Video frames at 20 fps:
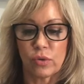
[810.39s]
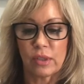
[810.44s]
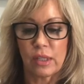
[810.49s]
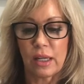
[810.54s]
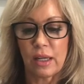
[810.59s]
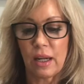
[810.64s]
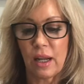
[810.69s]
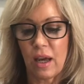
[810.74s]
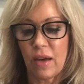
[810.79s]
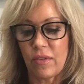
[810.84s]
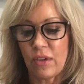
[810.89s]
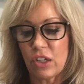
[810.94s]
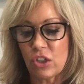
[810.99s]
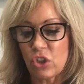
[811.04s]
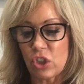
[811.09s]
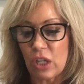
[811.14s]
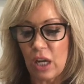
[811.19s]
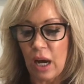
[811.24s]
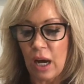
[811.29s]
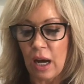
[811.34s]
They can have
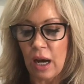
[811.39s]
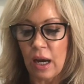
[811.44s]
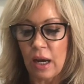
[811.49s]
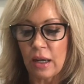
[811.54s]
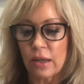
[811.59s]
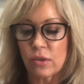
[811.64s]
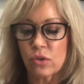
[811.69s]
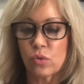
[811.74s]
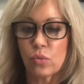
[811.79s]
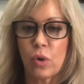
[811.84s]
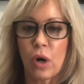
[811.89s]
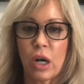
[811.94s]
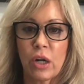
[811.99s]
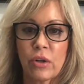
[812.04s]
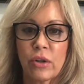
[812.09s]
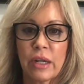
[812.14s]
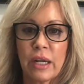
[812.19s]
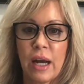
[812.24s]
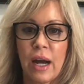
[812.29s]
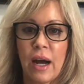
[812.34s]
itchy eyes,
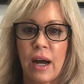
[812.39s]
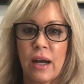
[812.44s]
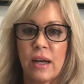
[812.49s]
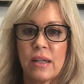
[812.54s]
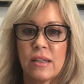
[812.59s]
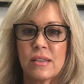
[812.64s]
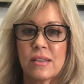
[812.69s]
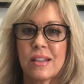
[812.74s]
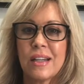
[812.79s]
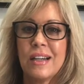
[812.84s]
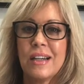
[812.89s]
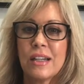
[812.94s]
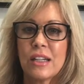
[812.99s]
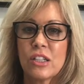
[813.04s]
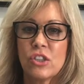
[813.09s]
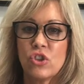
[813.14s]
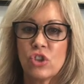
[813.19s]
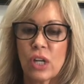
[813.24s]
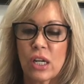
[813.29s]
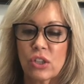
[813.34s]
watery eyes,
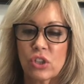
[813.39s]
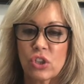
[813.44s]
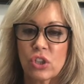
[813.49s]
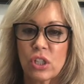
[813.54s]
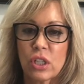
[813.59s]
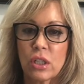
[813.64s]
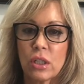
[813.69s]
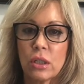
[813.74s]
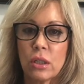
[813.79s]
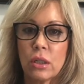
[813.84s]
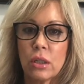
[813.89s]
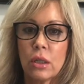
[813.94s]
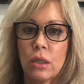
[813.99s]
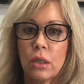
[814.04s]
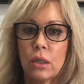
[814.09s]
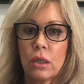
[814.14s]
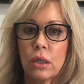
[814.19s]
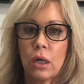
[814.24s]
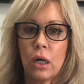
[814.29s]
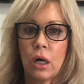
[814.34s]
congestion,
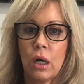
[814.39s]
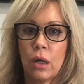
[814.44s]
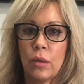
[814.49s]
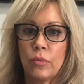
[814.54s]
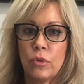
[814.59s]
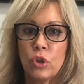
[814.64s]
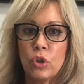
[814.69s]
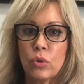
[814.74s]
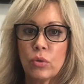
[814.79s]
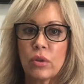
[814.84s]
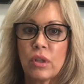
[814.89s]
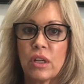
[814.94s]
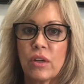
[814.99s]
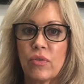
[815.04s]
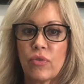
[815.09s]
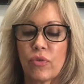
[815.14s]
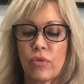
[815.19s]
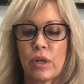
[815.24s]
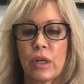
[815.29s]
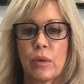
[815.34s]
newly
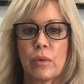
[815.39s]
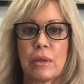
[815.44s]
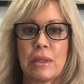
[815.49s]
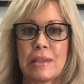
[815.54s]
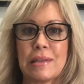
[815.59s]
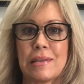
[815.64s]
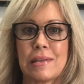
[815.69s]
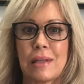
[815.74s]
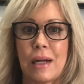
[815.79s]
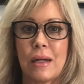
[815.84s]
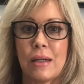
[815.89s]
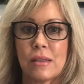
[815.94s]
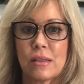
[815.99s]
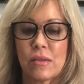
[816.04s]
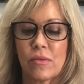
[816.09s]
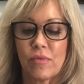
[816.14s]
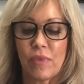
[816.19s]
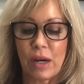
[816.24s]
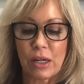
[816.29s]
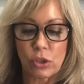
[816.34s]
frequented sinus
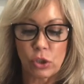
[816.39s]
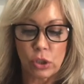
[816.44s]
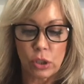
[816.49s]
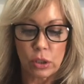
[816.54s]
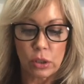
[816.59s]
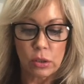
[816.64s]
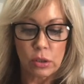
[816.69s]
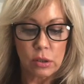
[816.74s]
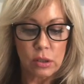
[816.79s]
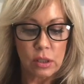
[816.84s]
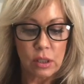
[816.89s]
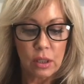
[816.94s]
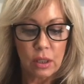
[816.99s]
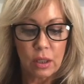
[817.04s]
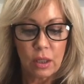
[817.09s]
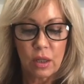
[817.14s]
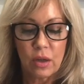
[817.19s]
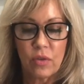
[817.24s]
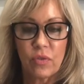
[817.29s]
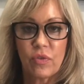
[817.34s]
infections,
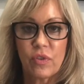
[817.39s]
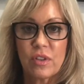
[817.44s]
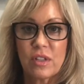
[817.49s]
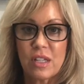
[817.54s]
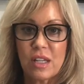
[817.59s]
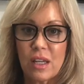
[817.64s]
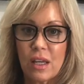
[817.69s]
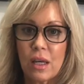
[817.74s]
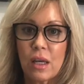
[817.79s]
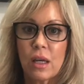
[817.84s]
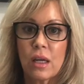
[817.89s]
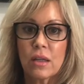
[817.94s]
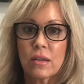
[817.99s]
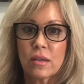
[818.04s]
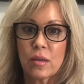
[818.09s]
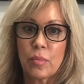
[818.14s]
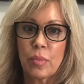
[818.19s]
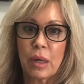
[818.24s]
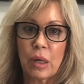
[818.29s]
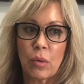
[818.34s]
fatigue is a
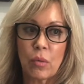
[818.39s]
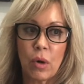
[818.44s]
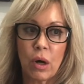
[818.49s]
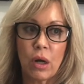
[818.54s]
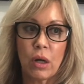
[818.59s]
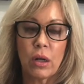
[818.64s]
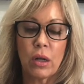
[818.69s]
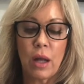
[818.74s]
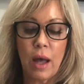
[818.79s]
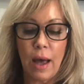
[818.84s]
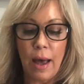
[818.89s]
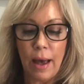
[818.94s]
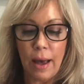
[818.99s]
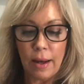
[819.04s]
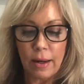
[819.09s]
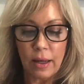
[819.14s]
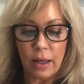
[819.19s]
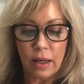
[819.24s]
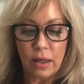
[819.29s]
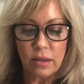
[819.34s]
big one,
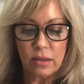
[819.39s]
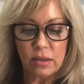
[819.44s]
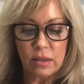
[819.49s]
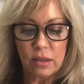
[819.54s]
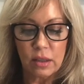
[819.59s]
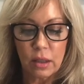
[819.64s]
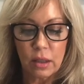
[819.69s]
headaches,